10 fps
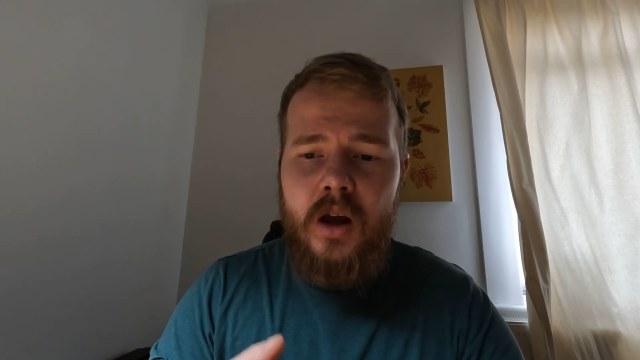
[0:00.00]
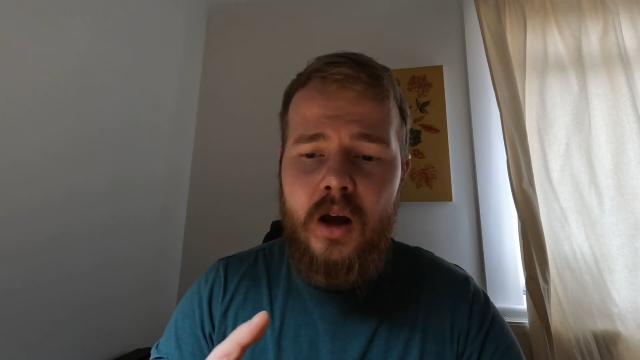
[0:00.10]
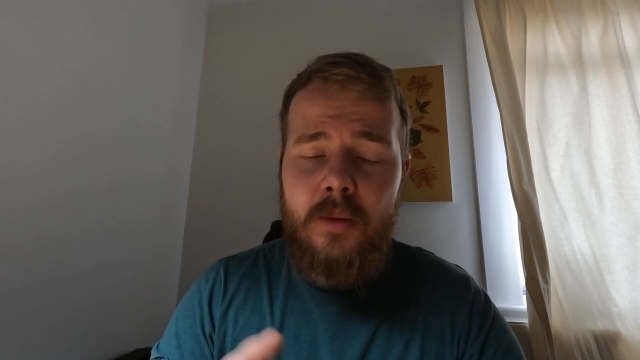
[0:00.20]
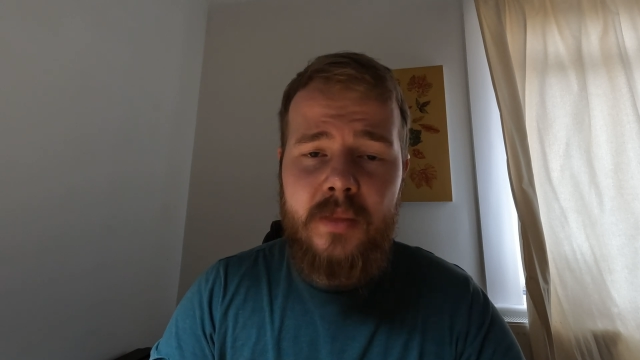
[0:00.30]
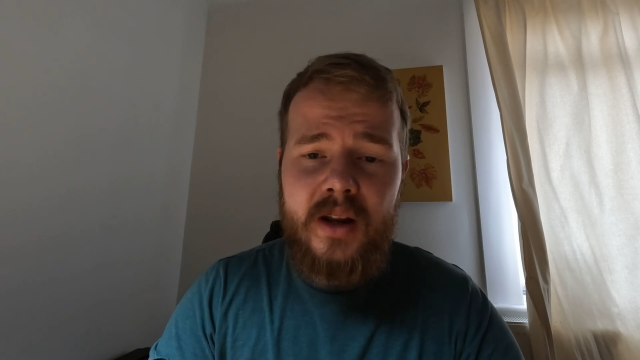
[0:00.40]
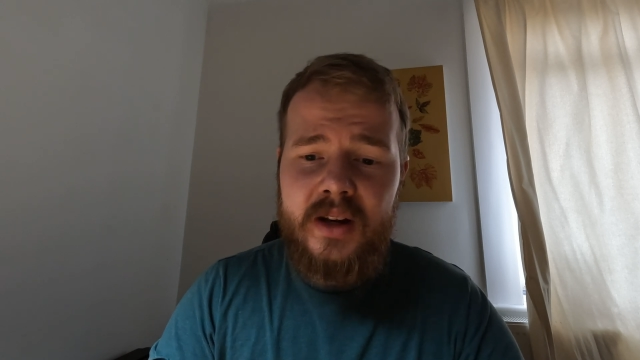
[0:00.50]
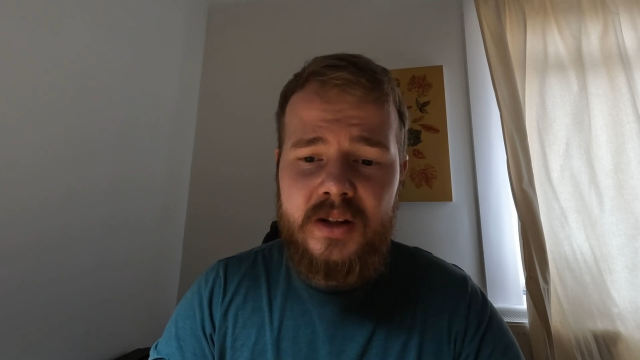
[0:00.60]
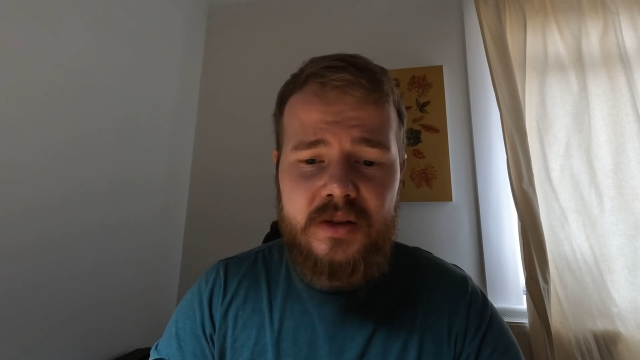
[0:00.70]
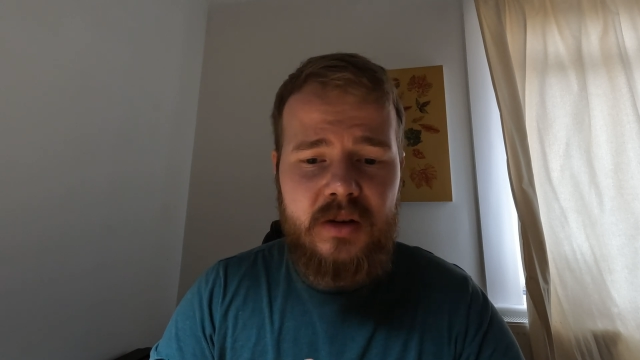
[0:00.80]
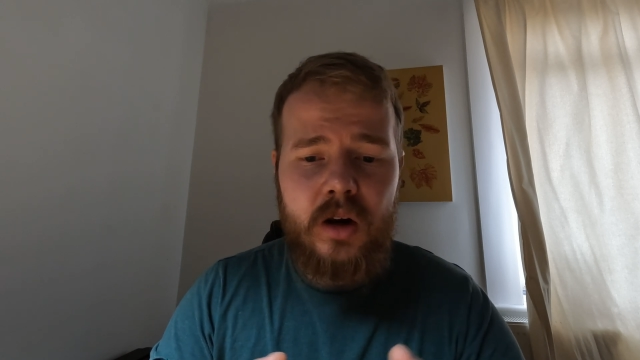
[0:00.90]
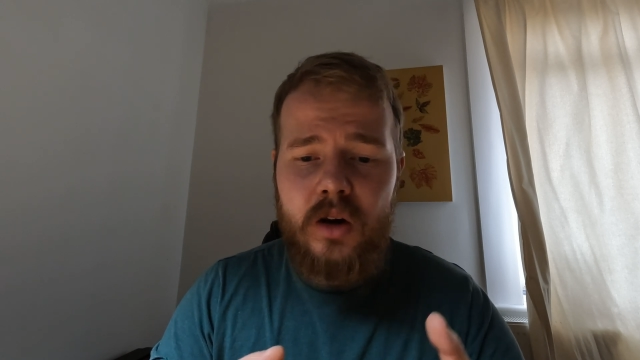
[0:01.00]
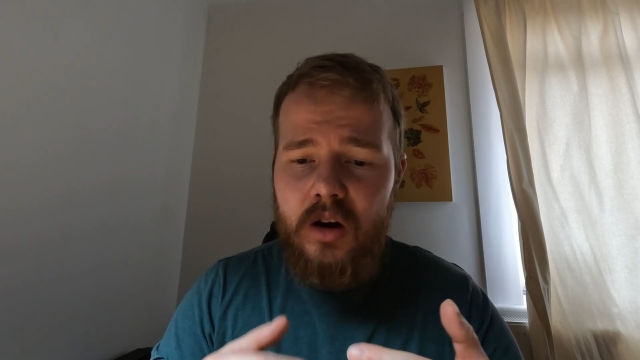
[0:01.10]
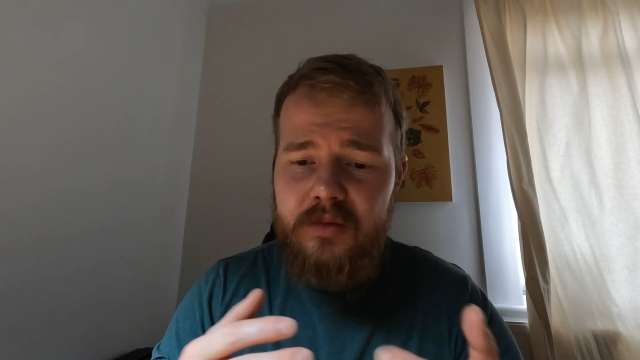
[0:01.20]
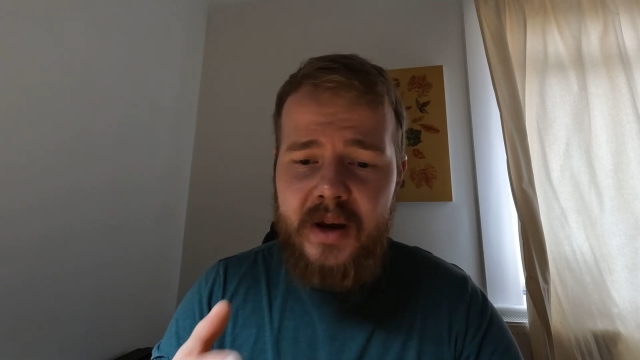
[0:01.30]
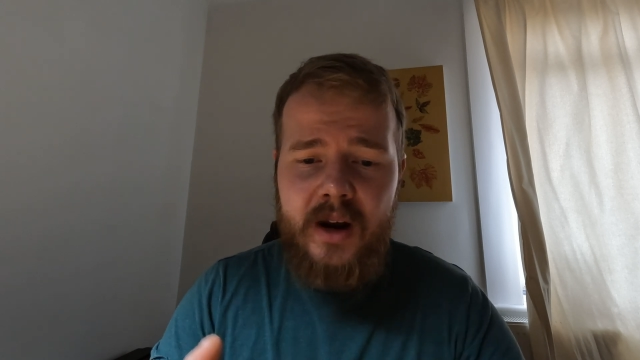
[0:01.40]
And there's a
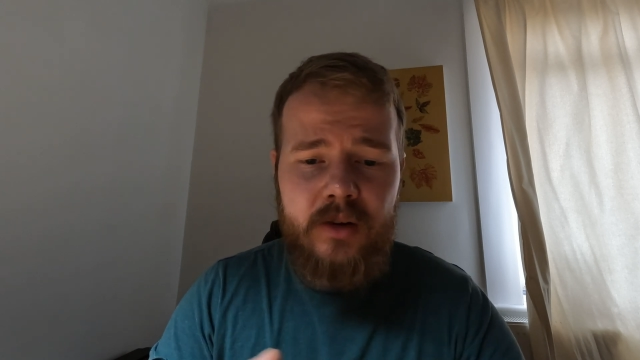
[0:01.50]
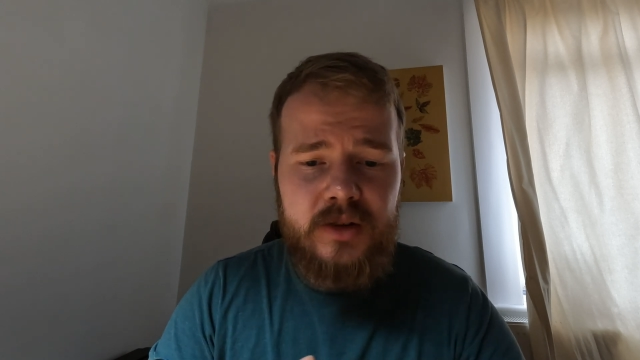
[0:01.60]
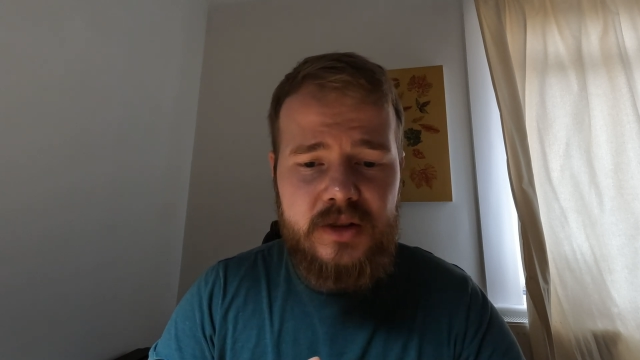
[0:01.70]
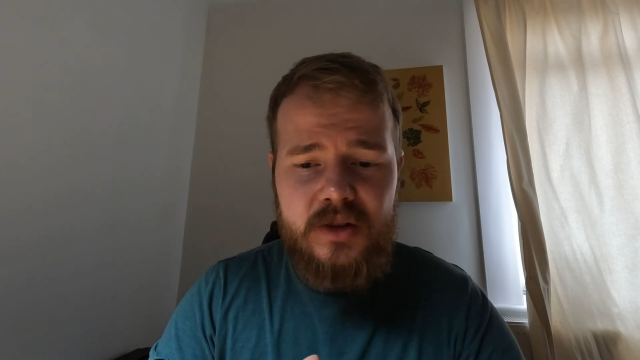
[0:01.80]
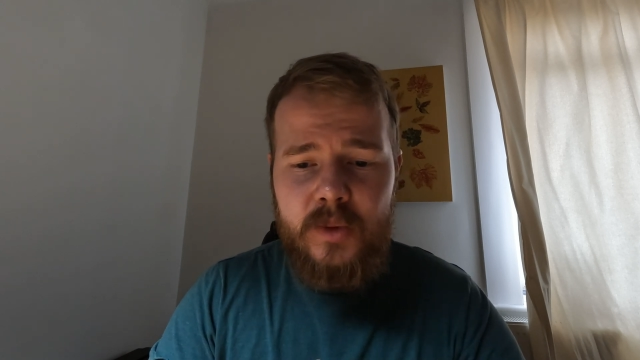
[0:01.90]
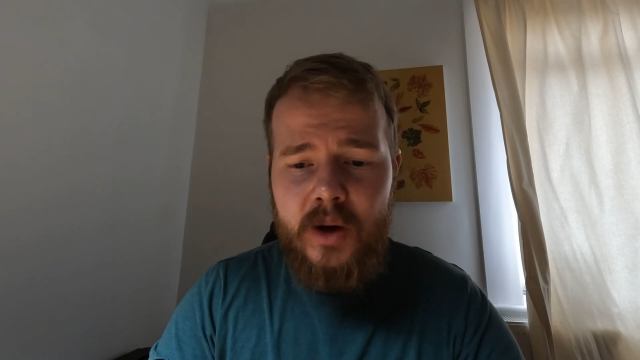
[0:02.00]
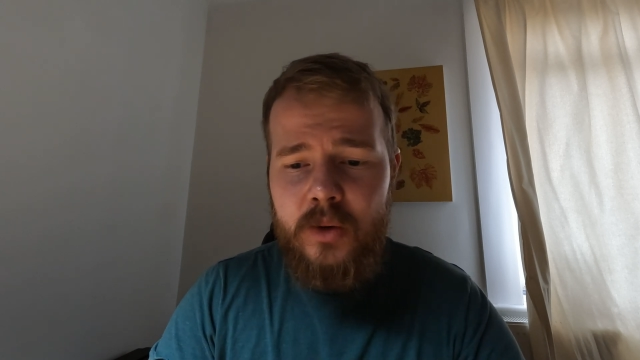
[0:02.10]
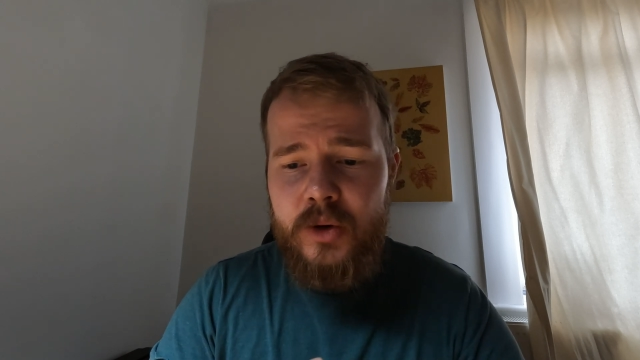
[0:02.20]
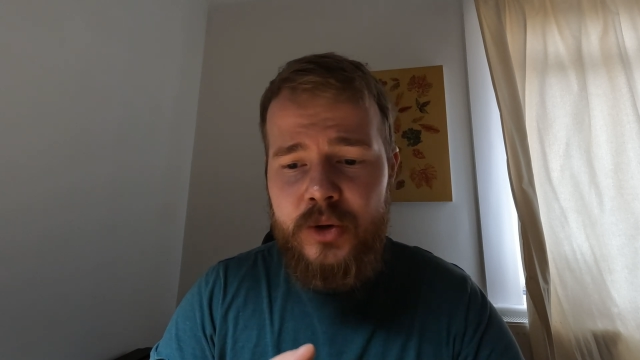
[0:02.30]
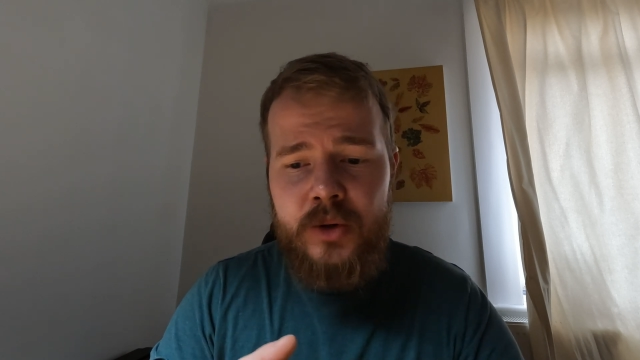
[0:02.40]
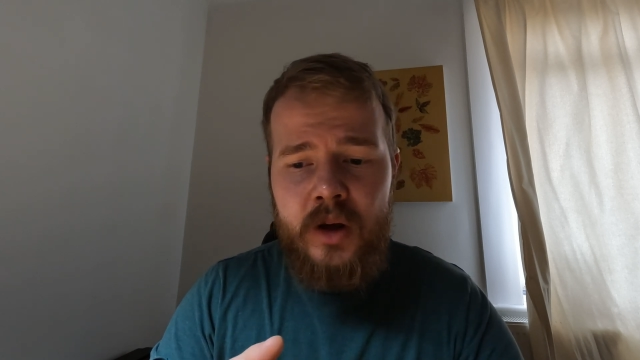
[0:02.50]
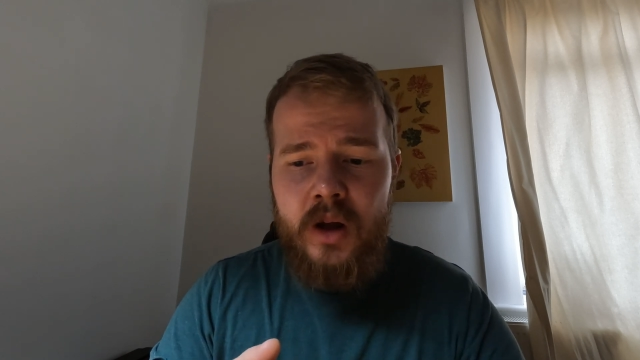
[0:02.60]
lot of parents as well who